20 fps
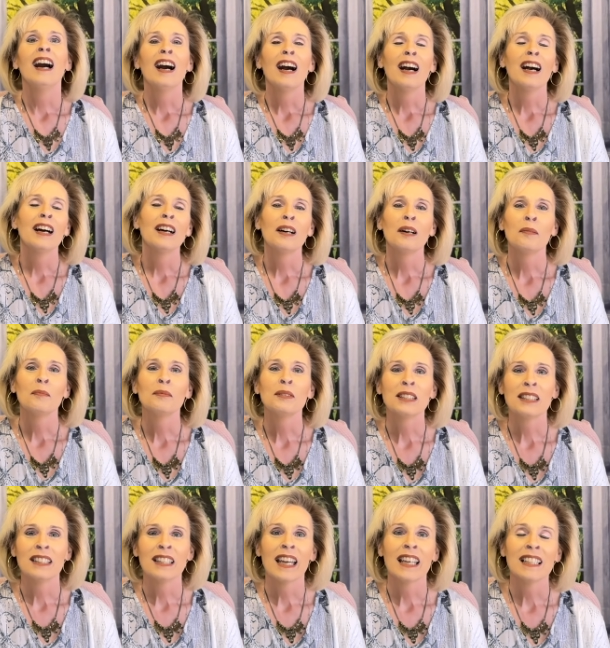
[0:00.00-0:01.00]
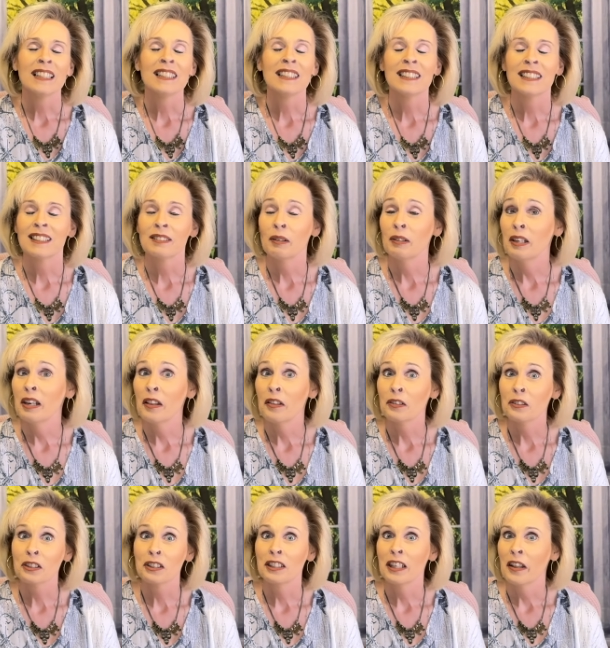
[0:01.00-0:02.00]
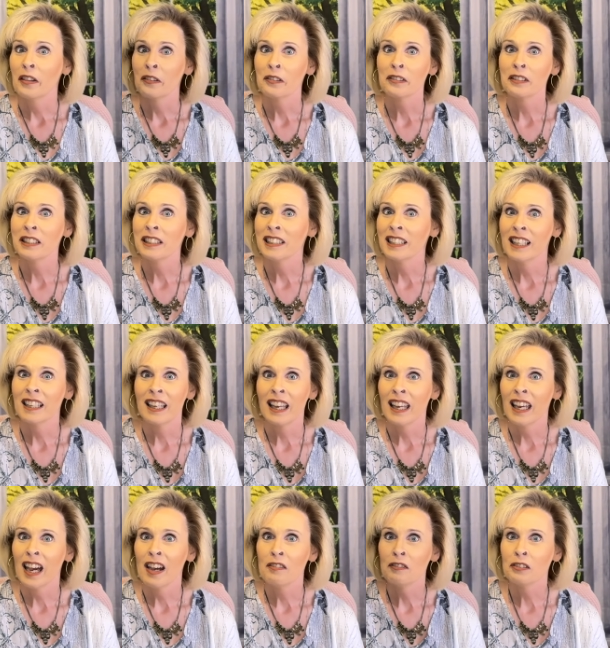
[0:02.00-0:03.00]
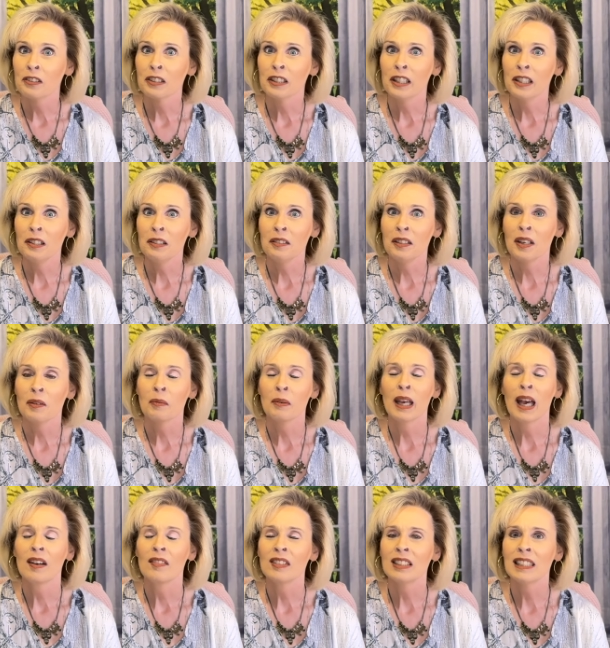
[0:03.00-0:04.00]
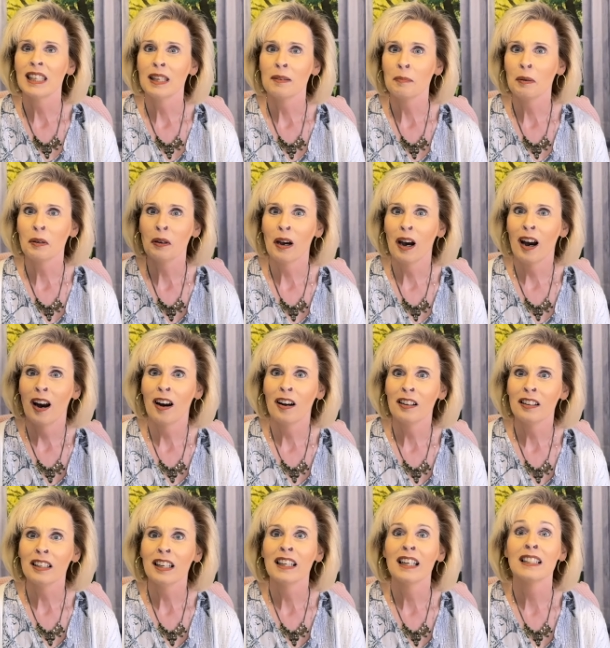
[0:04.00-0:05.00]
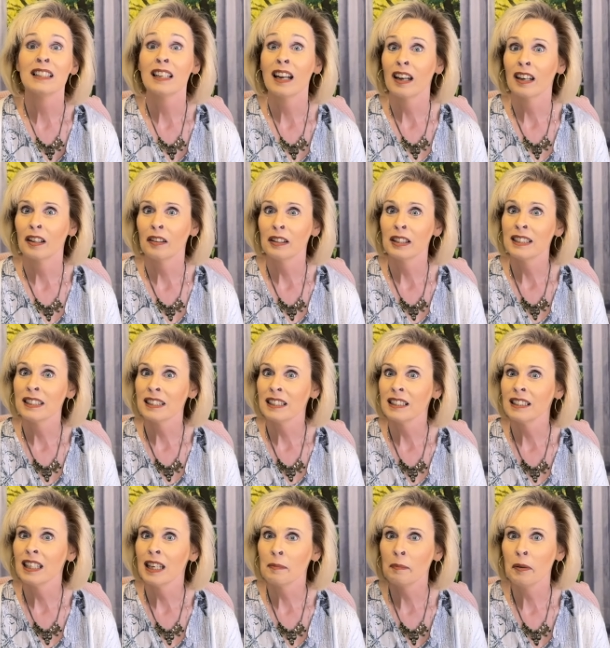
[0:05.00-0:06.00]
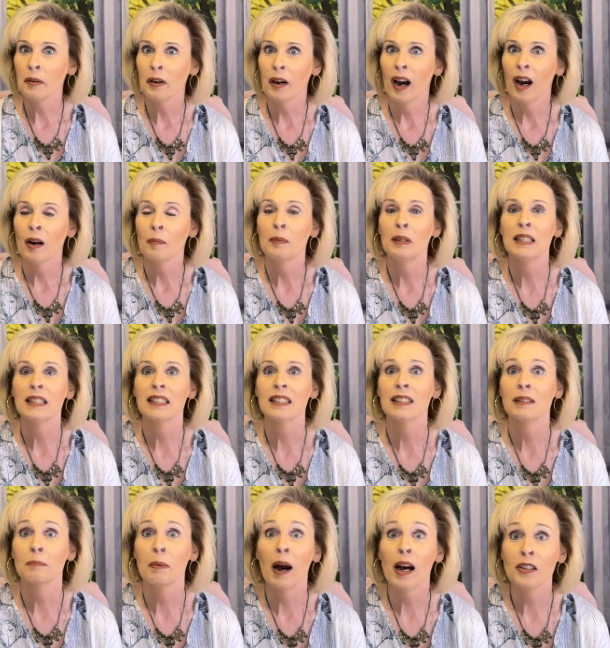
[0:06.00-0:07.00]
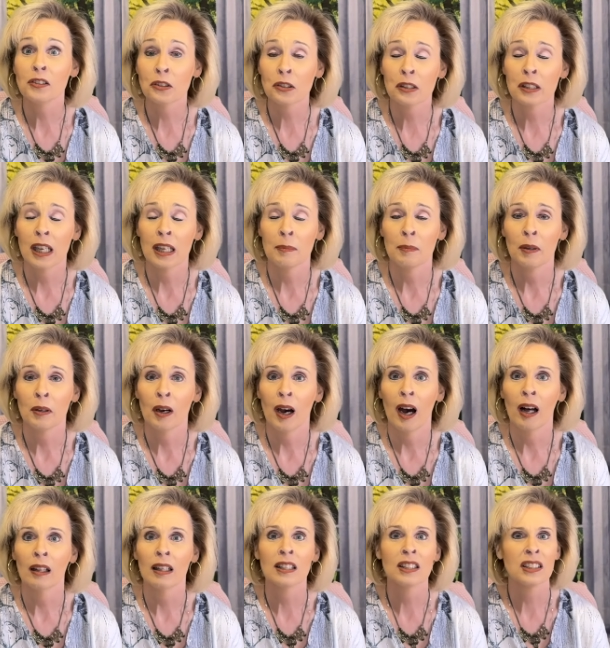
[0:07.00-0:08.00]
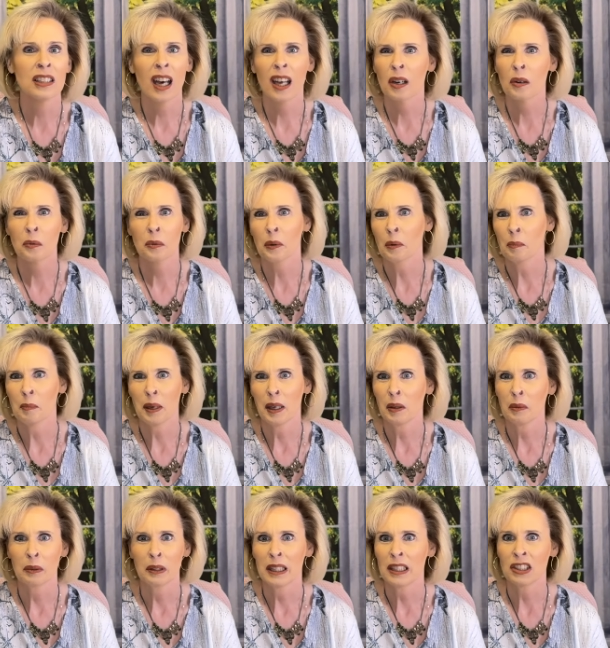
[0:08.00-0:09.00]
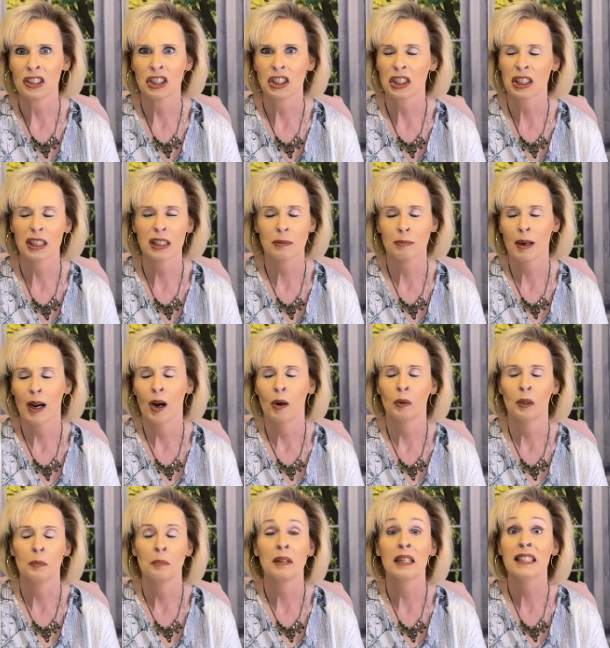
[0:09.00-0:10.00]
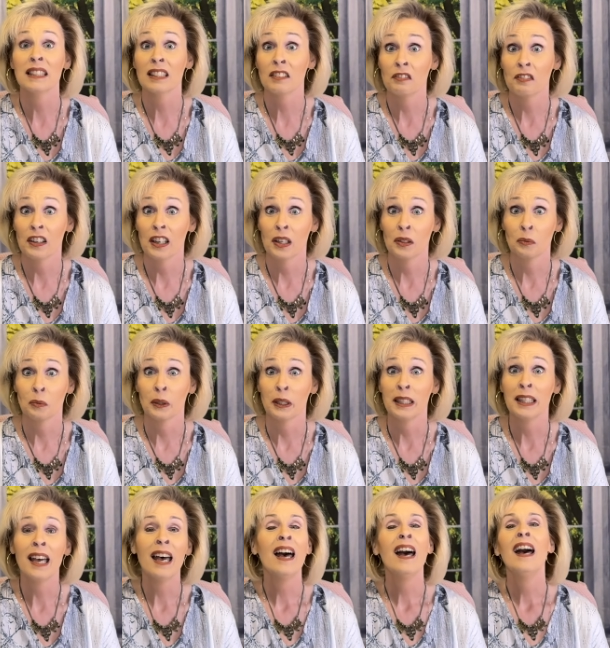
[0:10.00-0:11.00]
Um, today is another Southern Sunday afternoon and we have a Temu haul. And not only is it a Temu haul, but it's a sponsored Temu haul. It's not a real big one, it's just a small one, but it's a fun one.